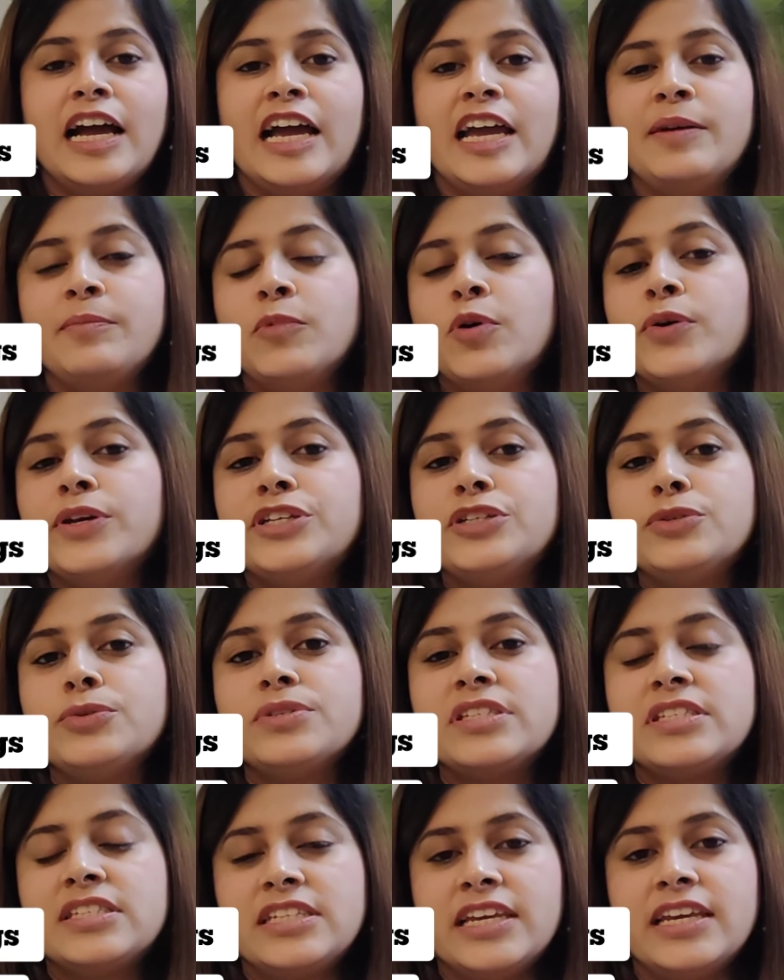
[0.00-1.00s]
I am going to
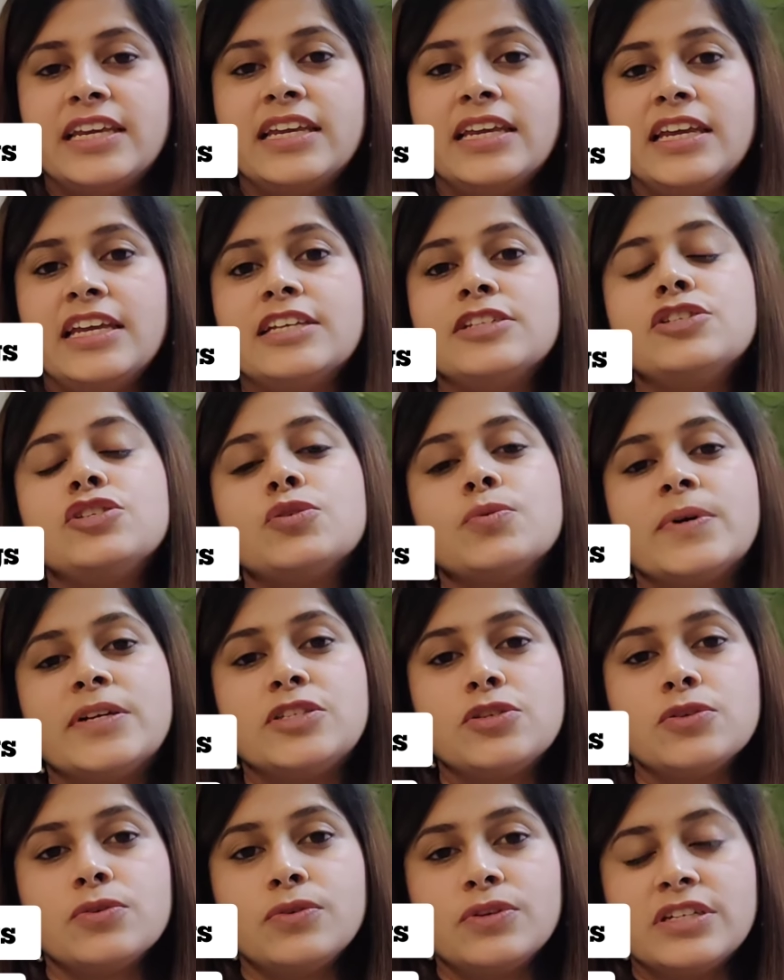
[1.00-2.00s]
stay in so
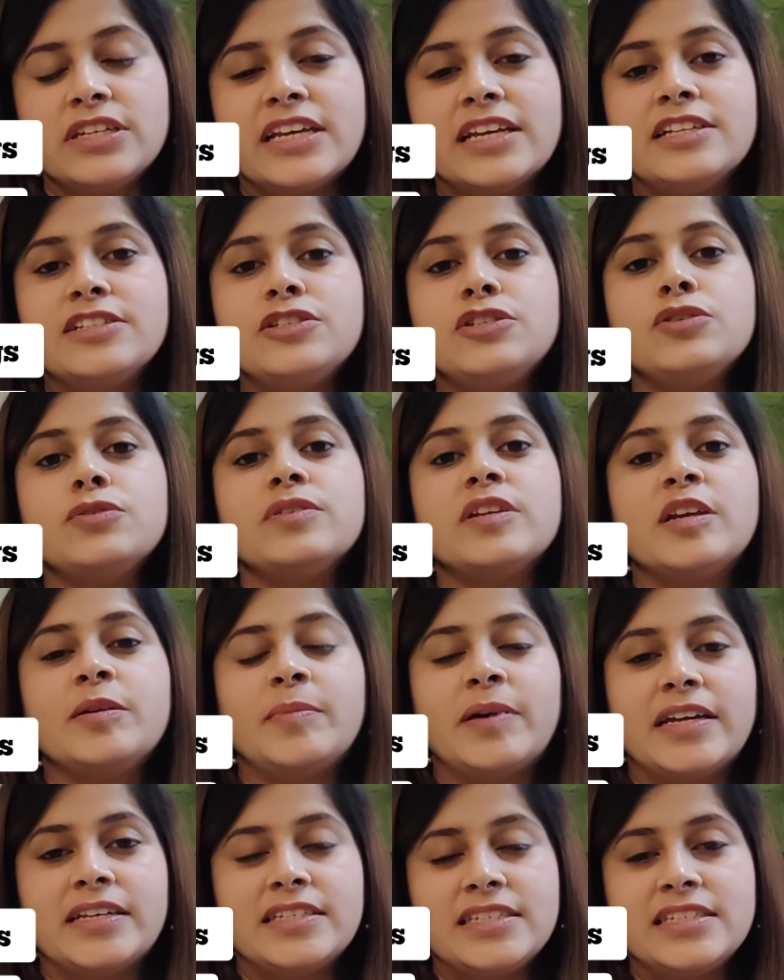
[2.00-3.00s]
and so hotels during
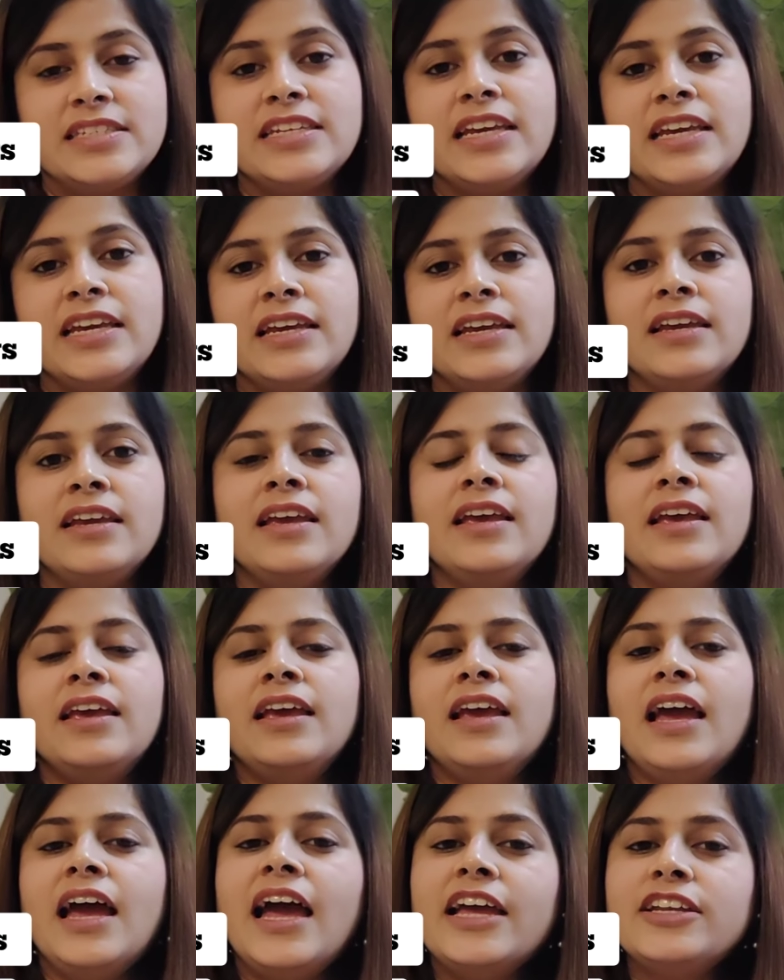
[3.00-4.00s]
my stay,
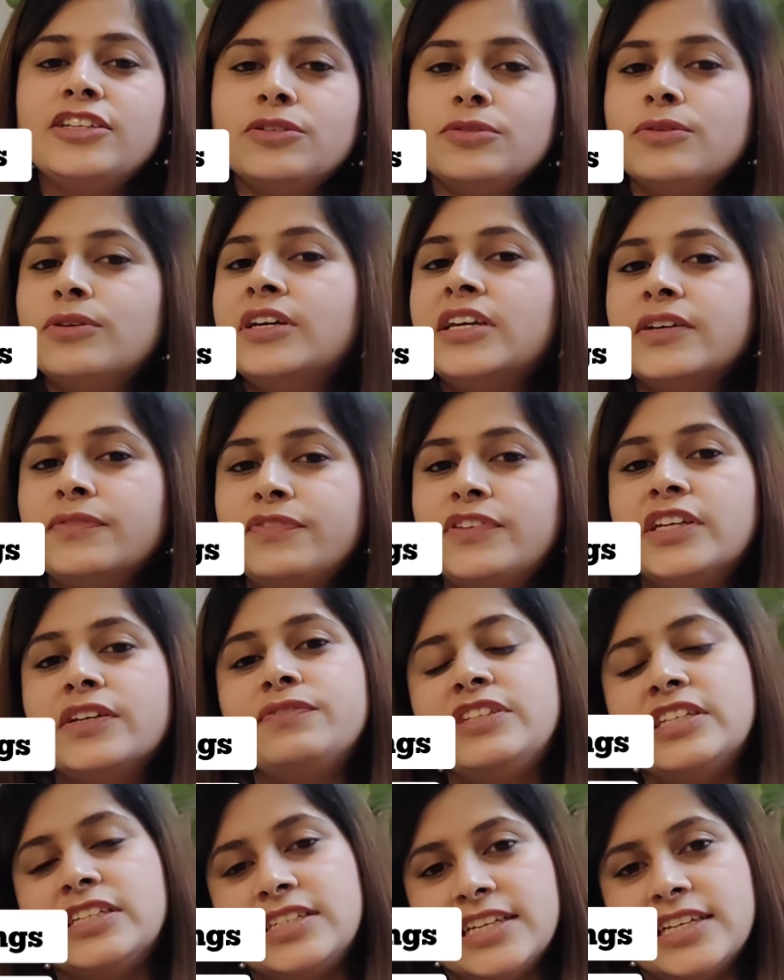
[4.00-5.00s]
and give
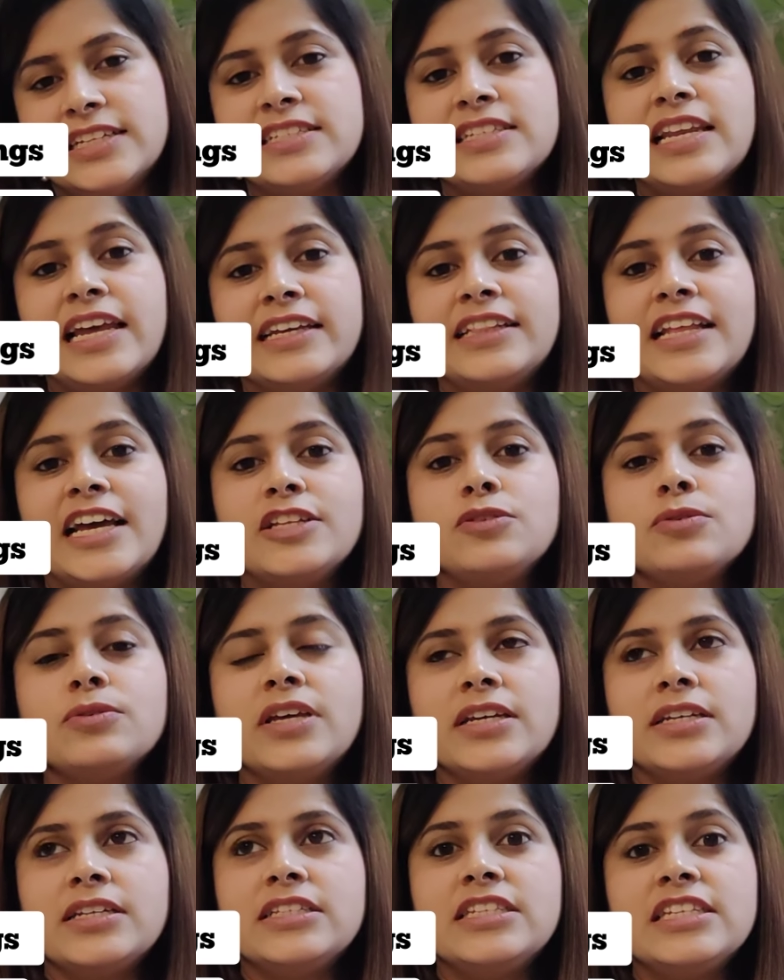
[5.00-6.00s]
details like that, so
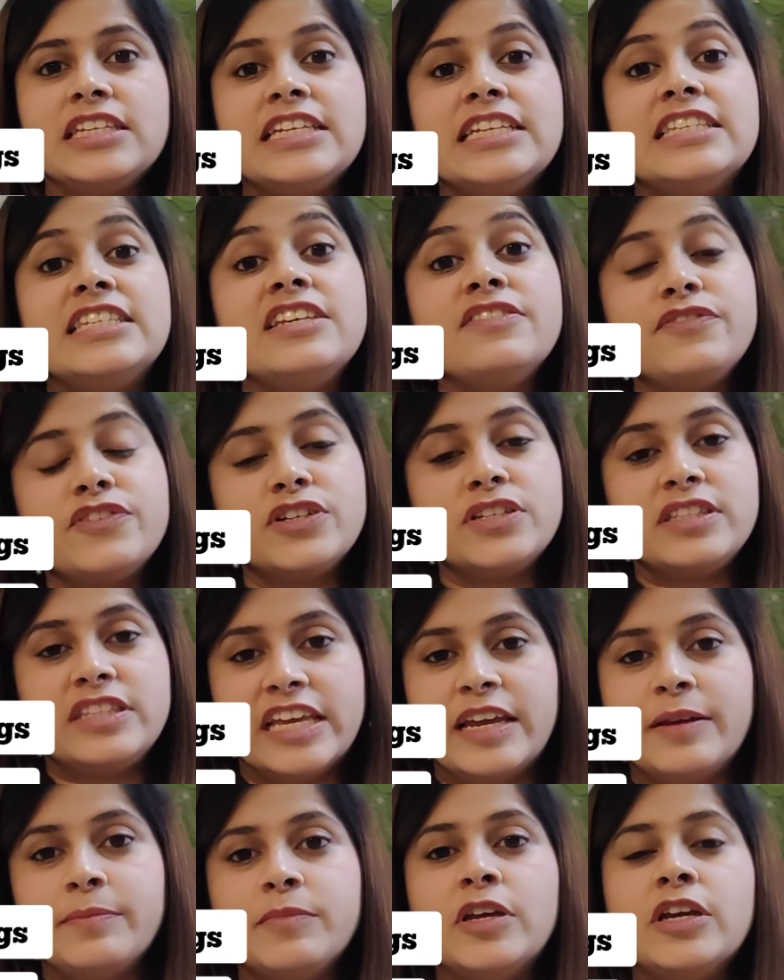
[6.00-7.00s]
that it's easy for
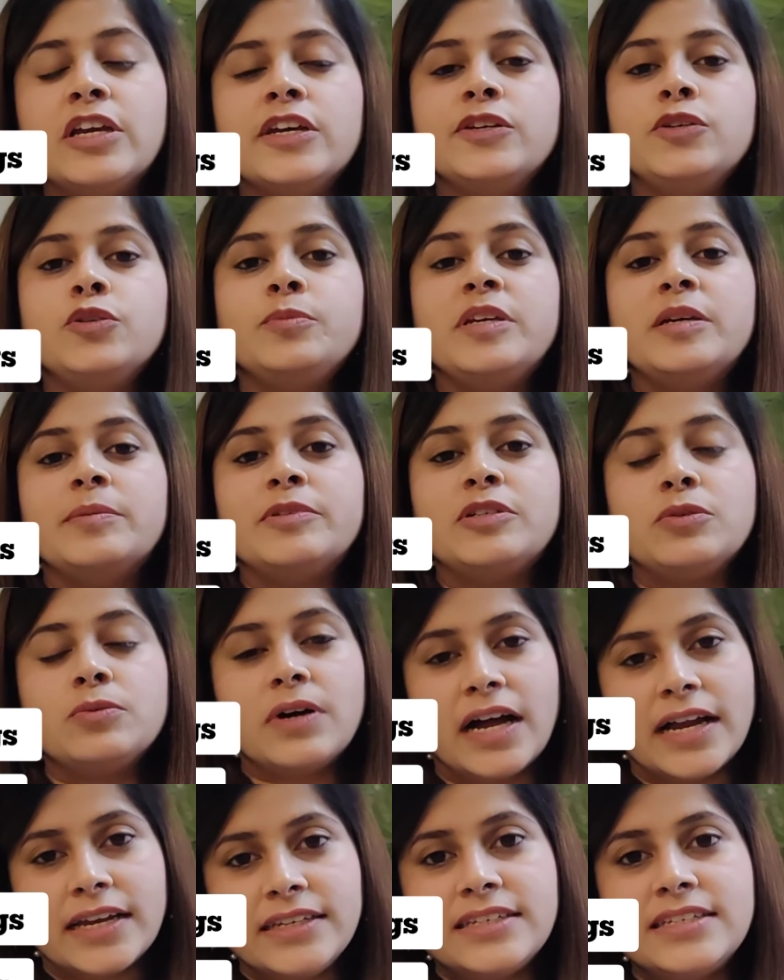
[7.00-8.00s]
them to be able to
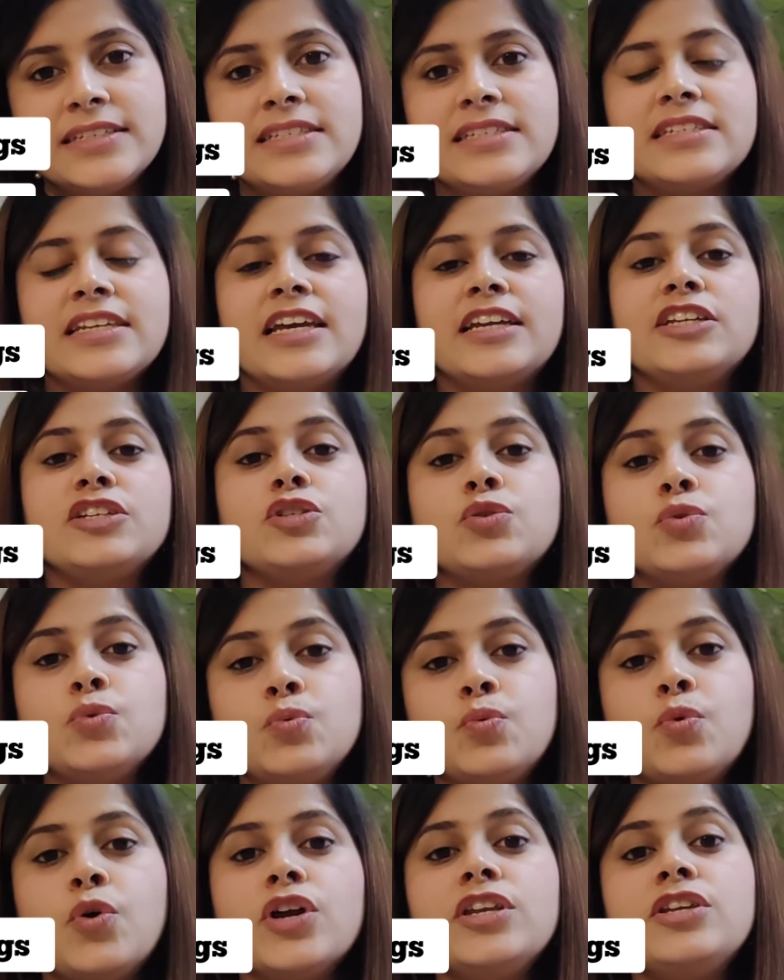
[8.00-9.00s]
understand as to
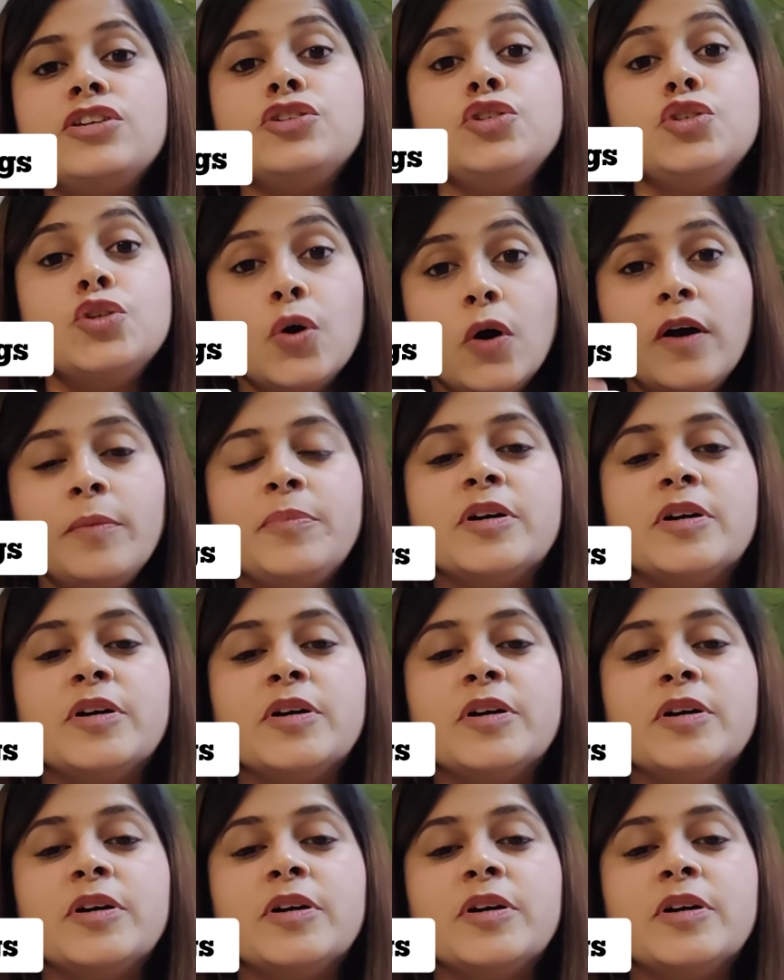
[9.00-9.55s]
what your